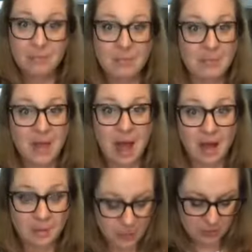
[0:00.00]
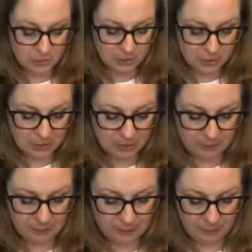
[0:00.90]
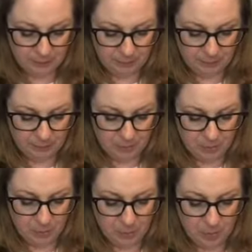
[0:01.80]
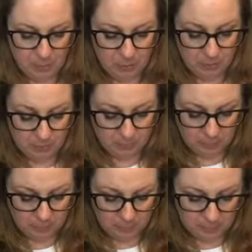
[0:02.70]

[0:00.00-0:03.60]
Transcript: Yeah, no stirring. One more. Whoop.